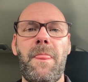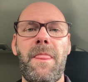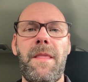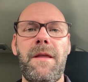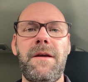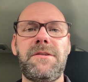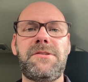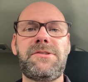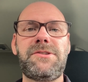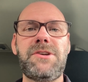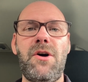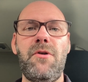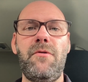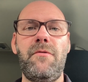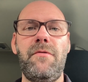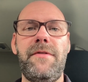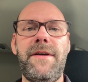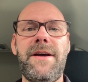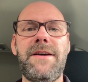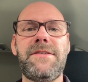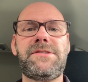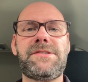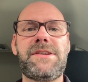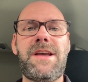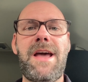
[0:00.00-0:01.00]
so
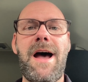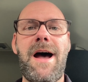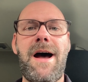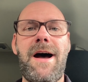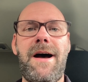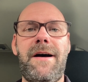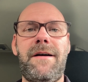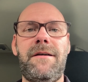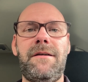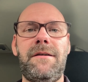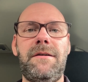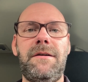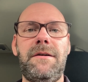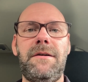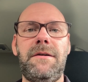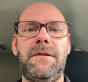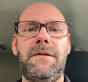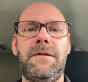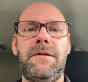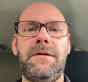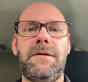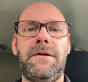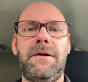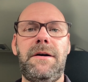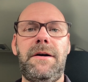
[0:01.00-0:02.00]
this guy
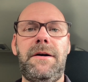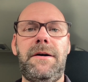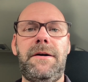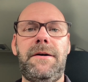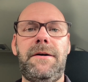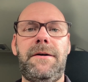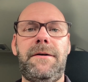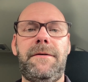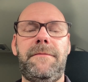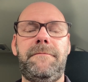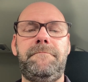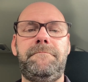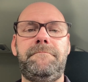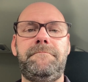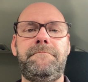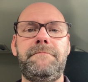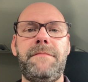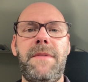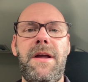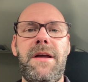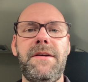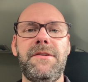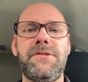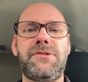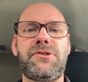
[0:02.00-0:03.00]

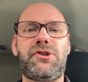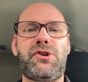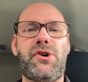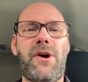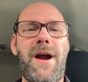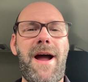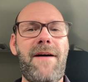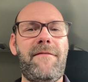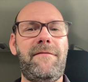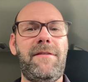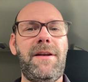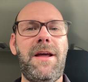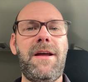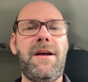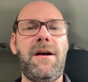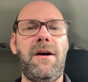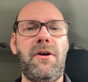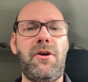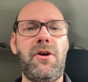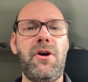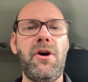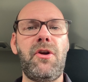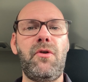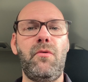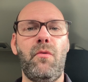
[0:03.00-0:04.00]
is traveling a
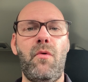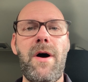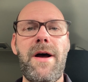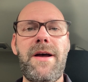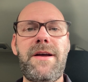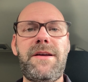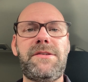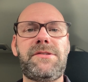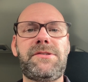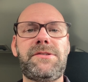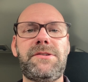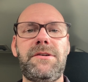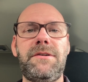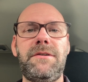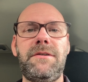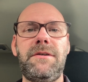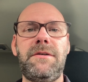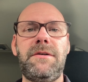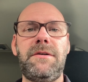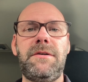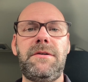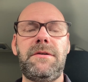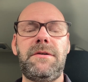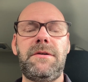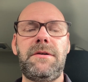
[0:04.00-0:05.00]
good ways
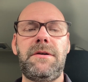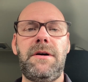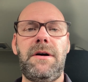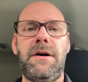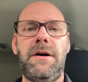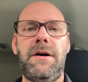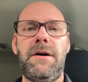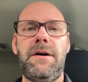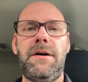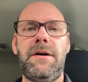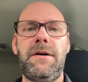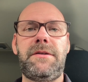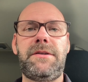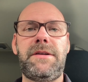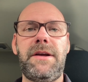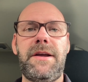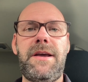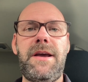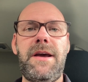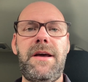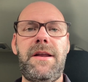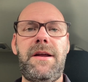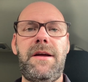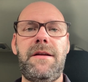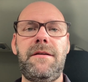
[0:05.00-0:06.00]
to
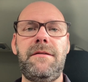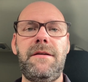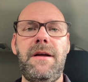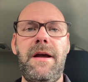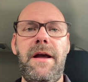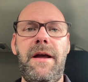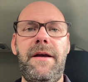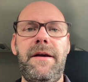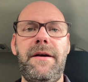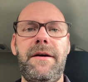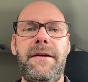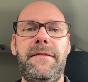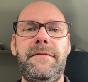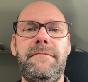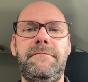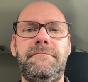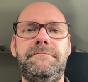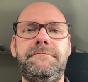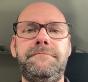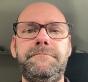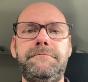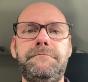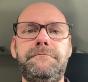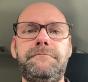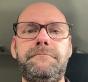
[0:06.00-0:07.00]
get it, and
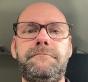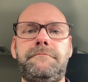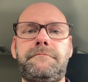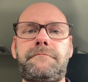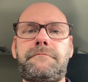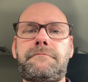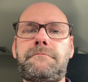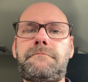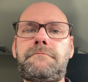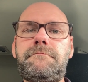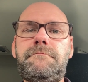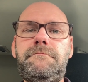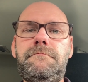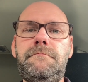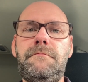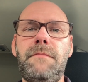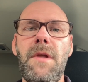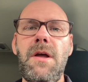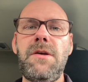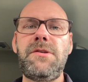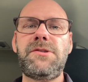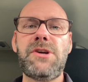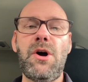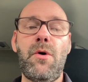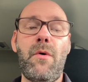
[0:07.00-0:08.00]

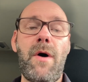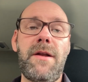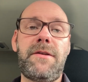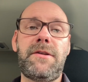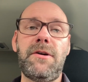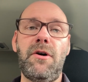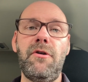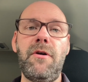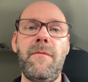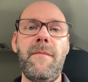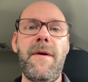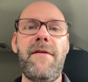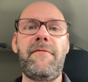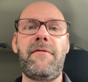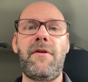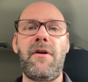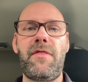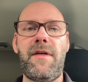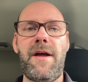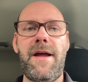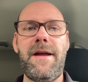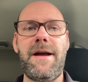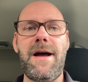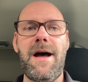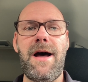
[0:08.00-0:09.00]
so I told him
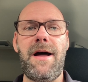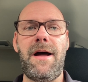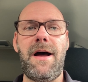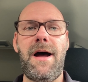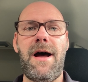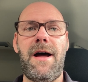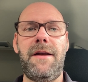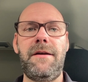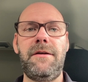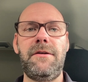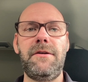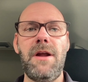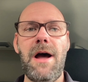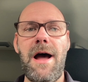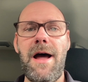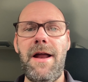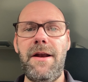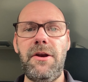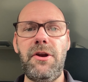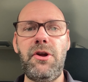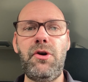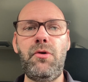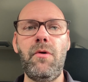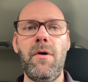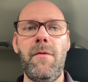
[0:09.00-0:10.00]
everything I
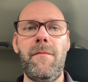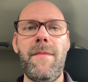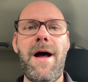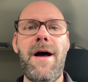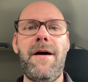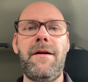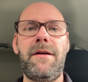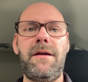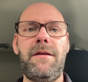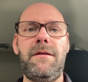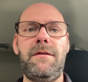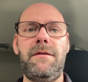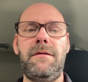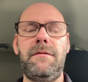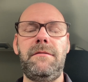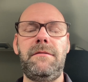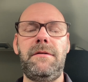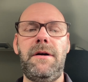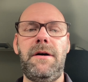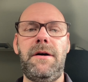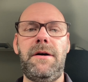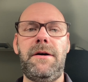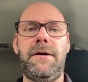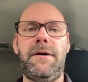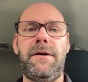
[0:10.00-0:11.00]
knew about it,
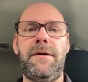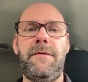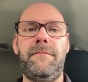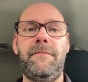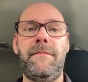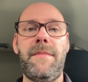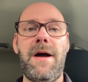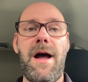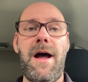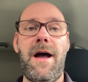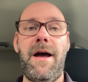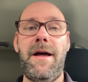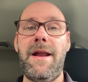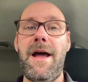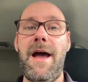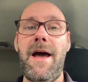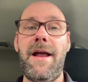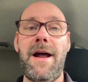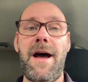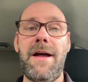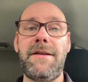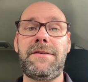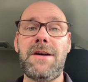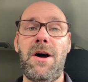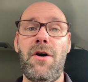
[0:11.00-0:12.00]
and
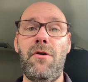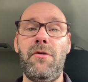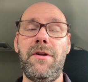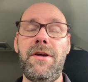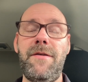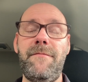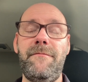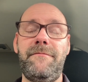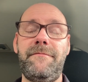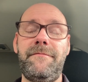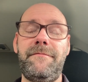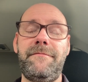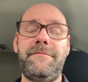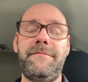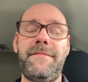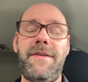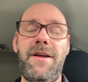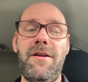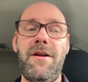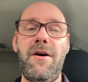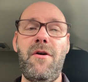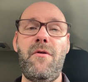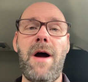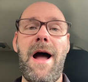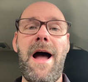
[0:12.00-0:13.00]
I told him,
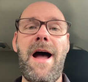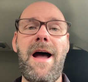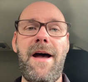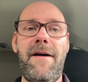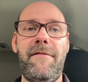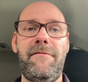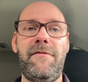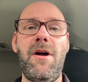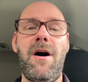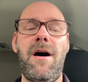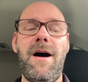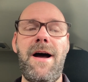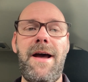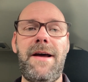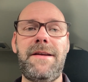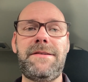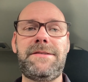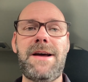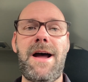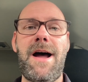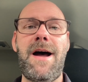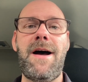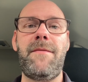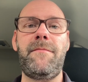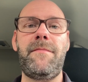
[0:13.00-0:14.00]
I have not had
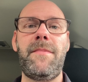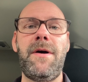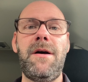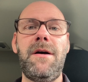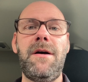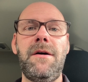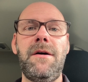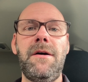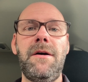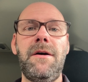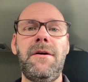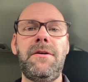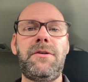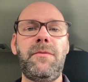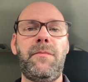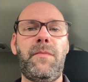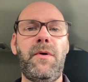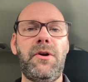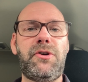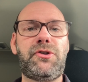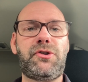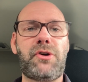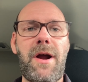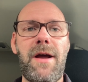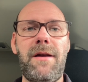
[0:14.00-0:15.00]
time to
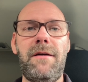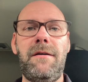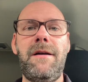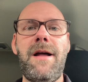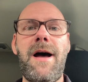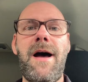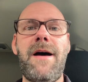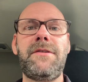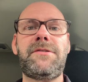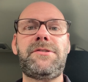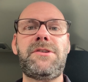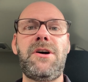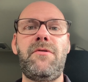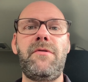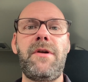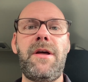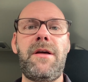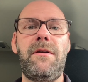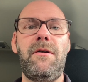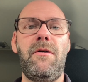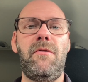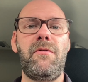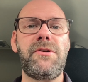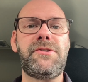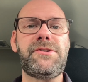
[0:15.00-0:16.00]
put trailer lights on
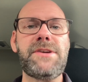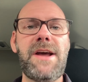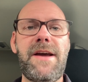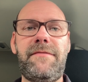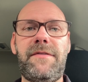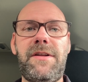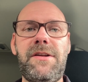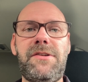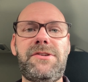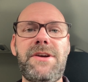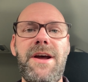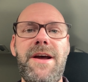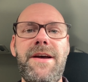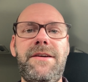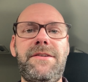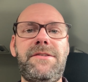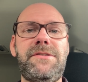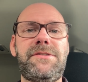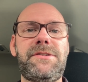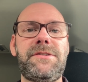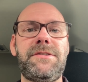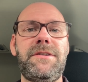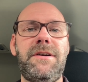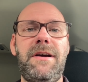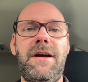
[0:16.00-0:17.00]
it or safety
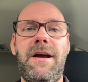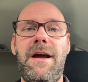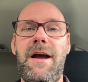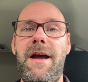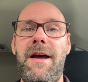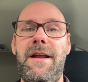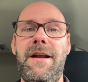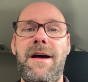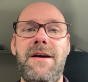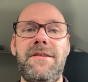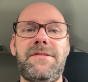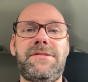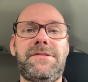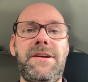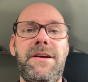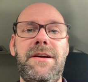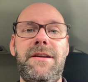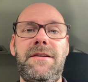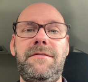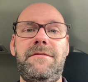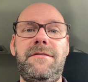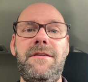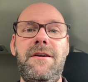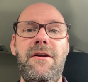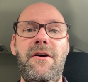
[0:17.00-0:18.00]
chains, and I
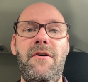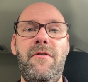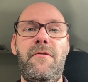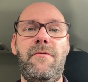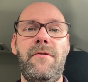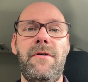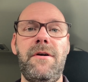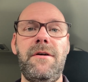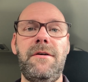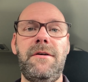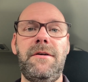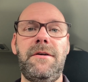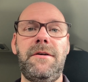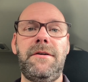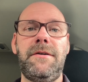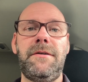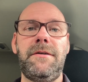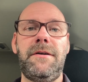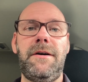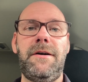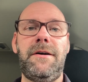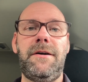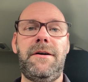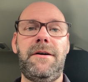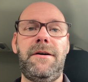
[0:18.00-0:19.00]
said,
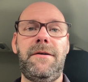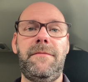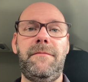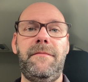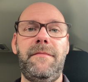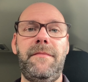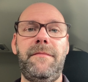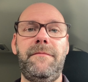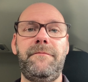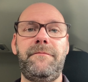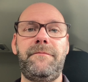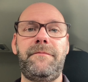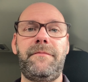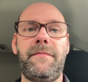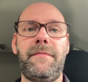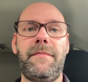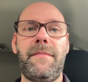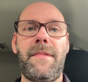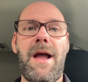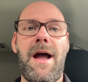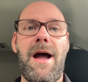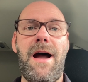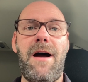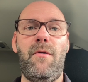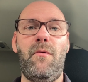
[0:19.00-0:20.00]

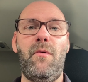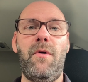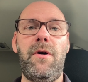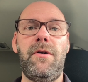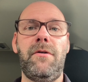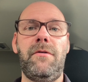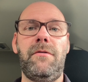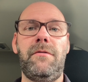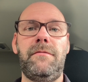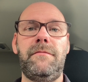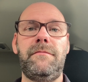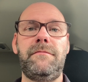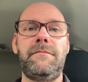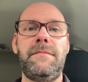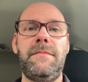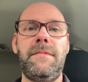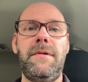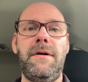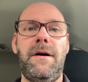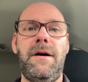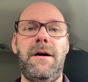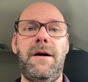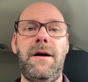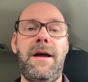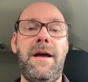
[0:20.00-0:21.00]
I will,
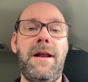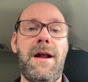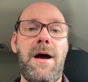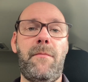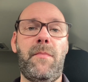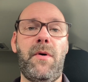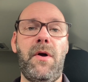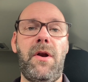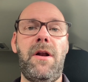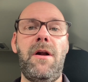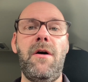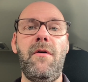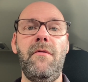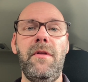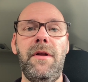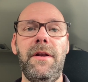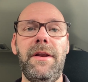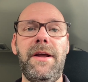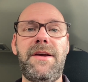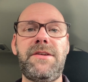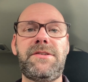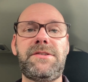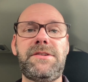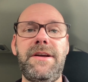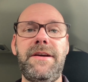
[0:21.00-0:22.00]
and I put it on the
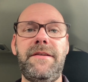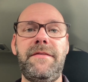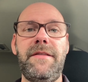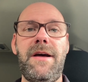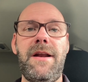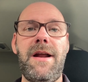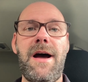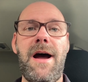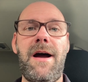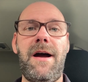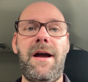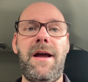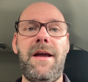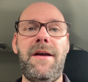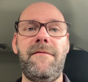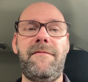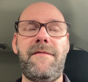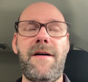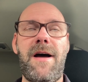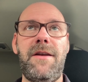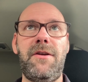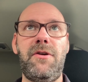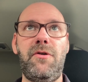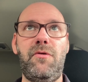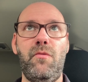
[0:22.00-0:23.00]
listing that if
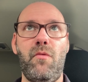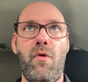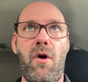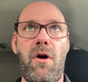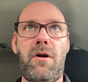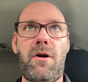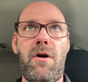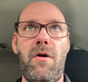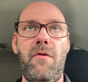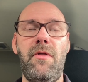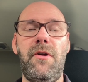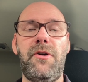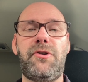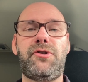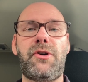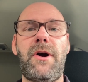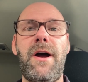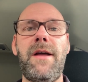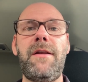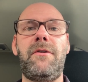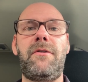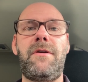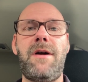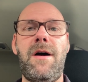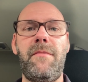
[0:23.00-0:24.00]
I do work on the
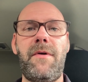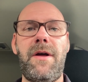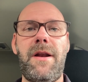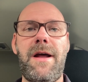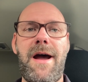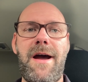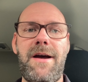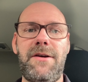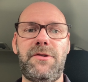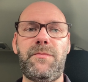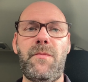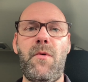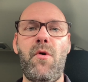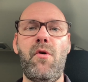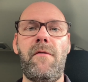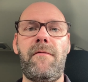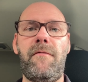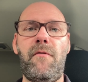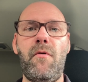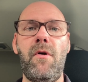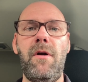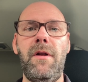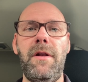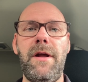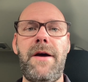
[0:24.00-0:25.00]
trailer, I'm going to ask more
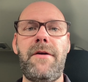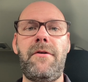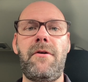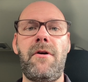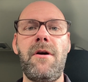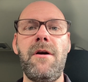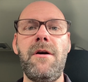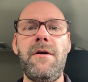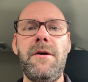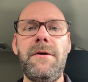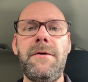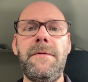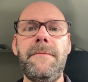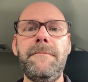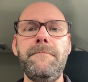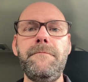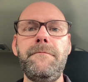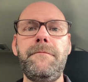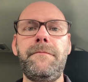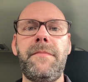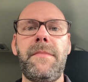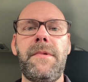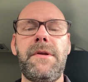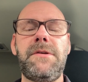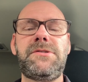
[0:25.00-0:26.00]
for it later.
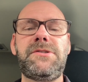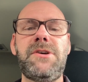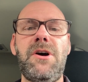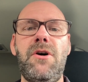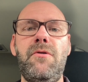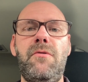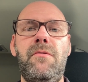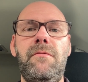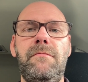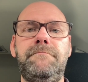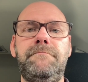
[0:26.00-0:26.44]
So